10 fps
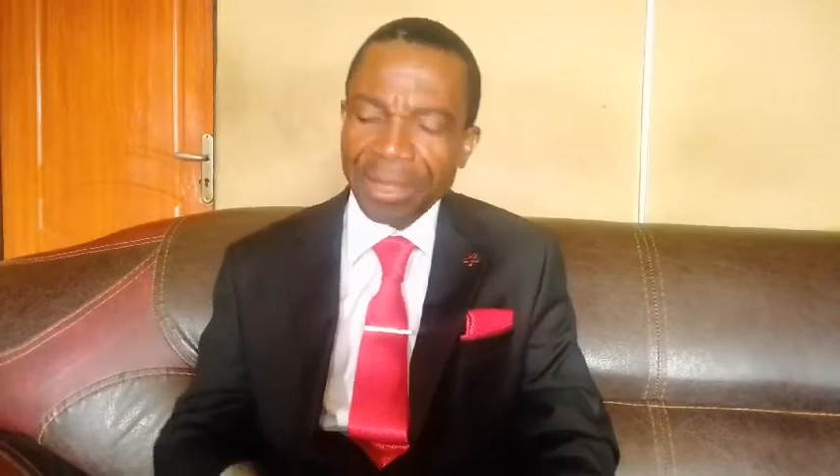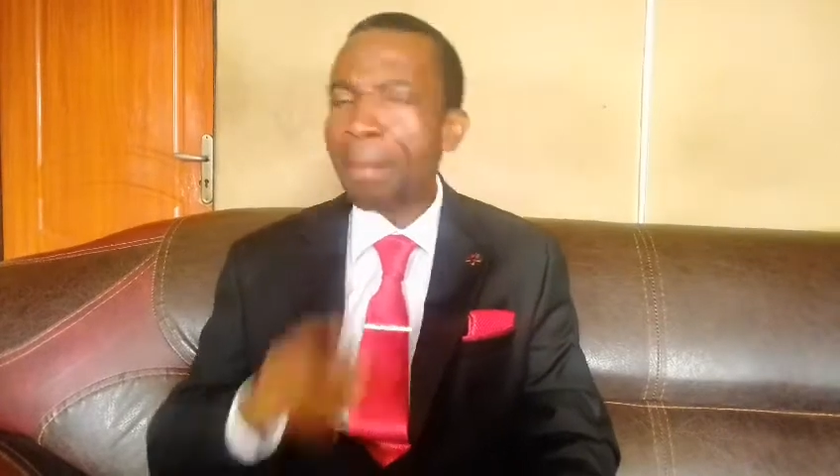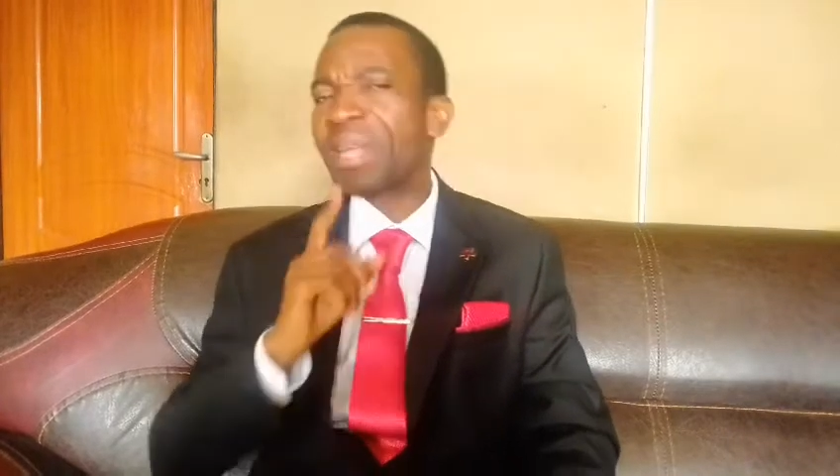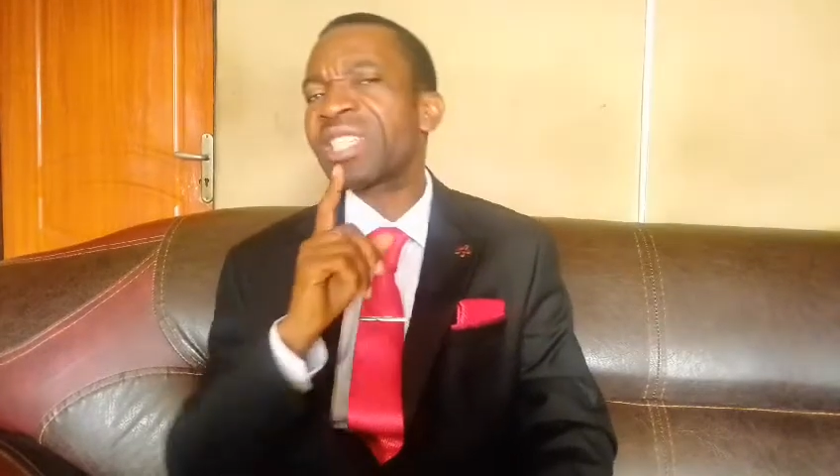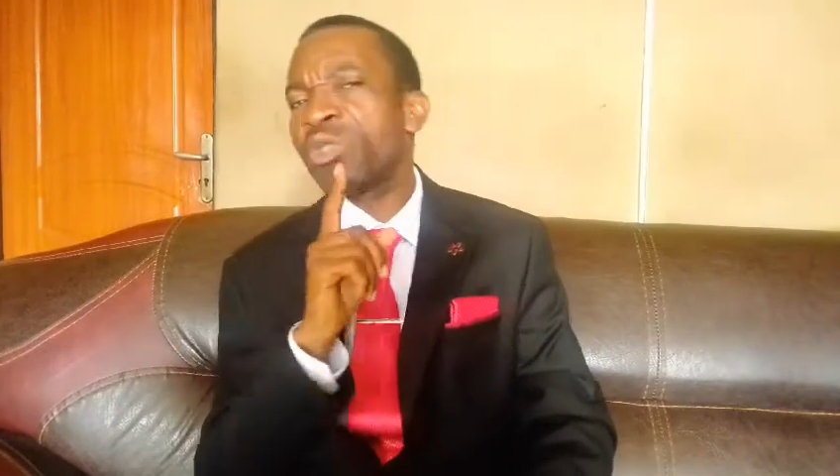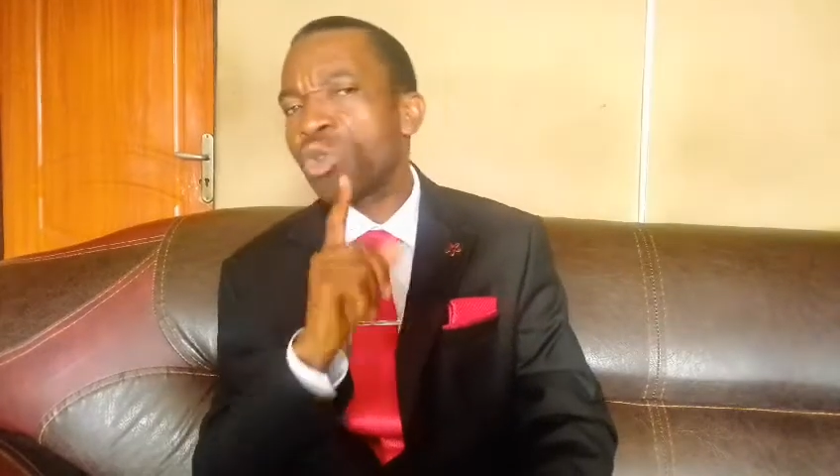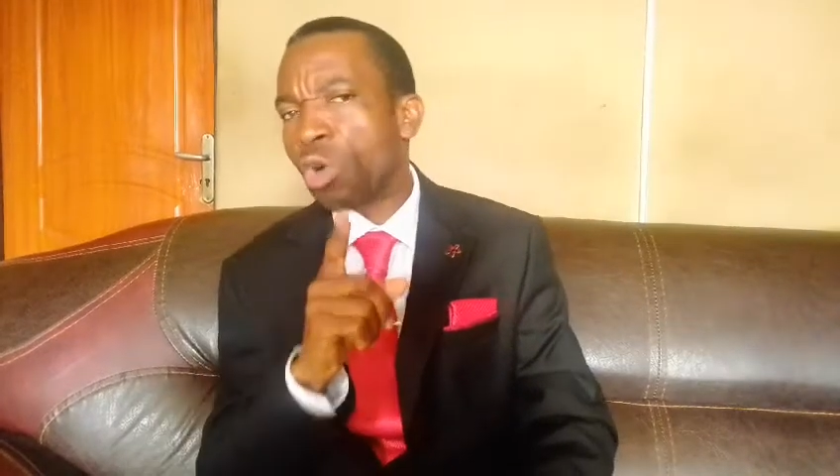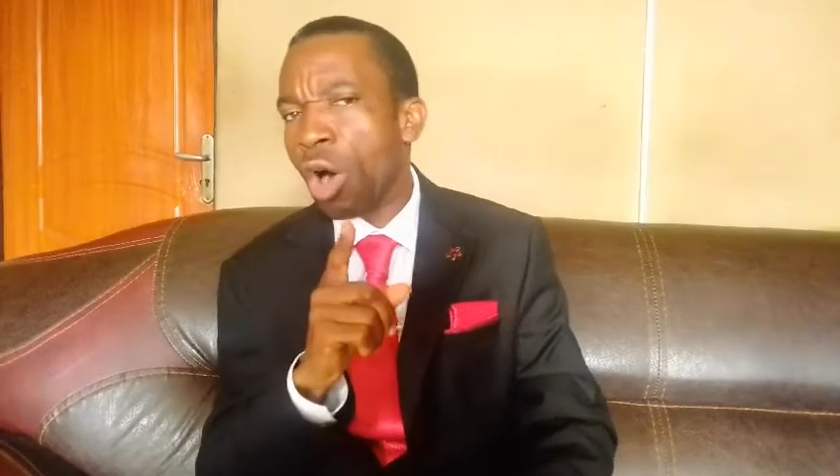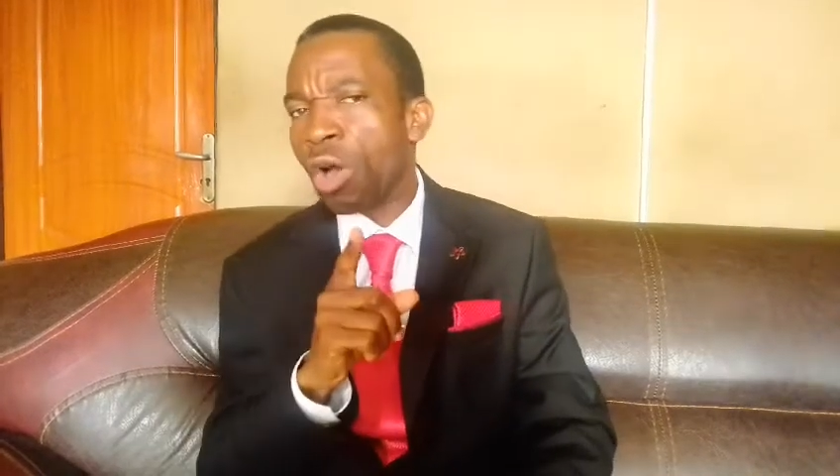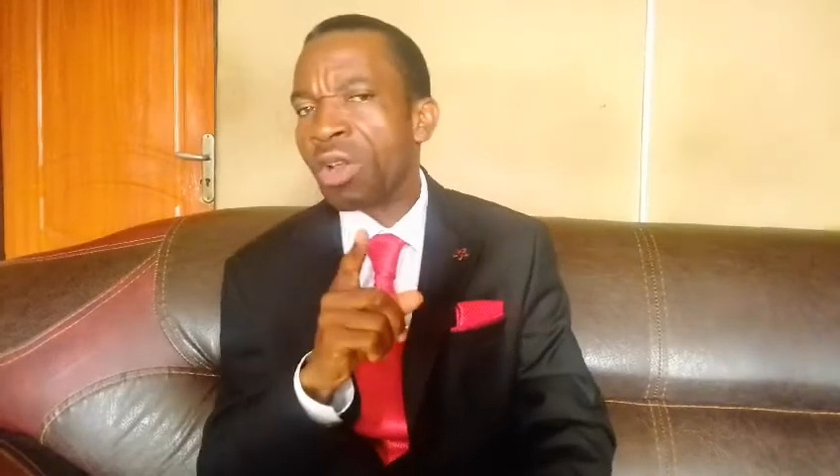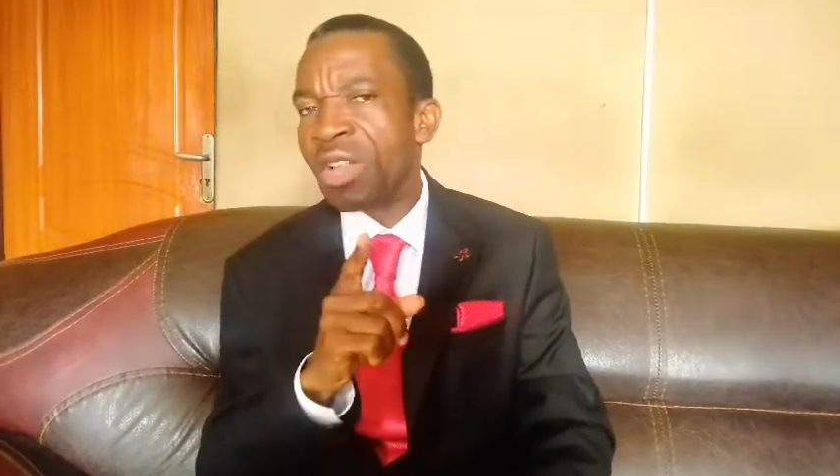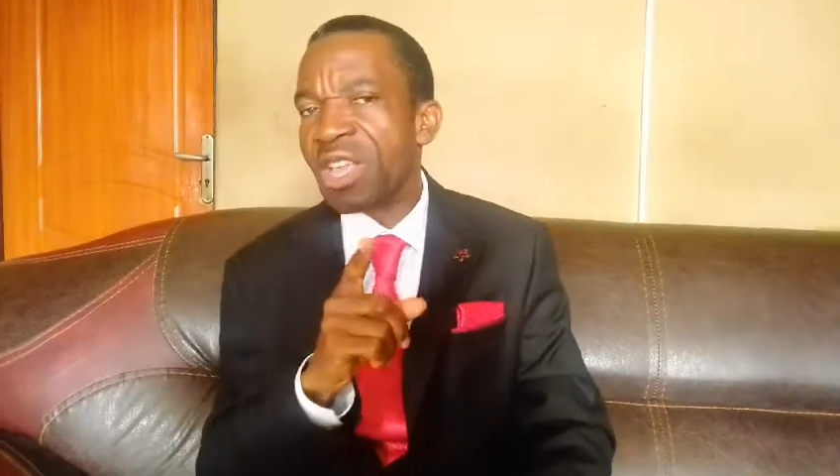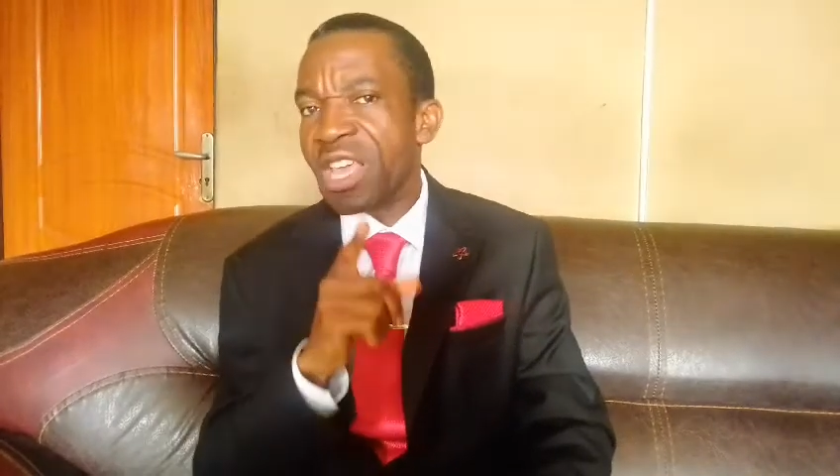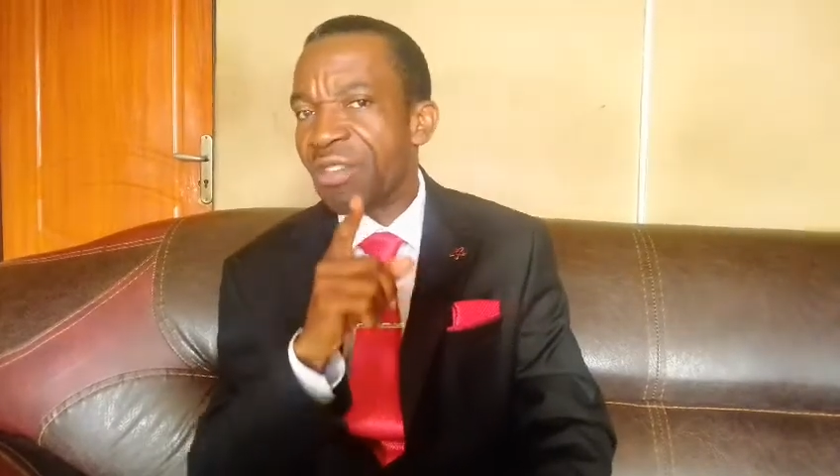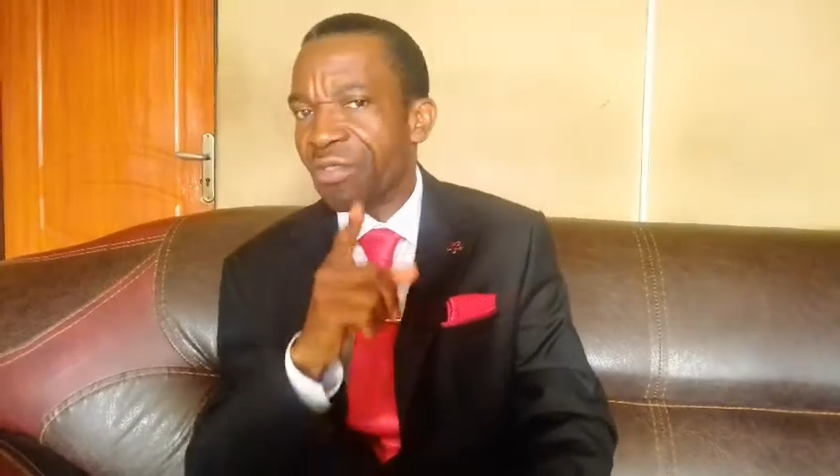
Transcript: That person you call a